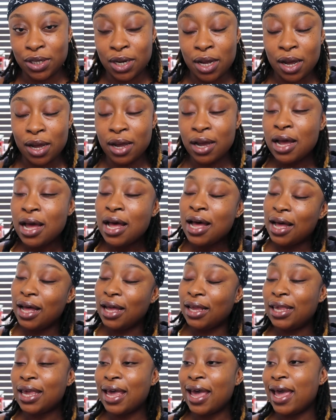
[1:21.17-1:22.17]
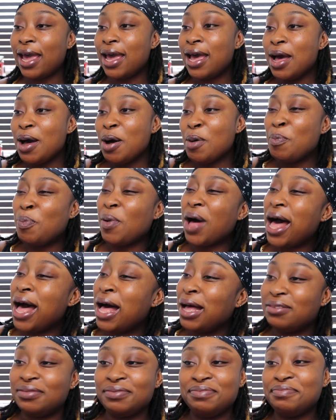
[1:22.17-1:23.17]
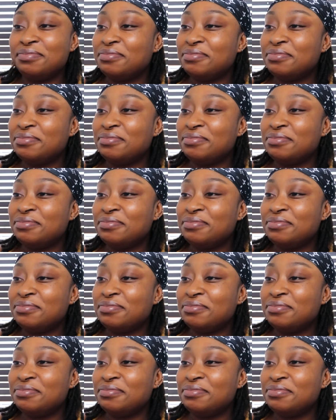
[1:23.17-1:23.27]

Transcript: you know? Okay, but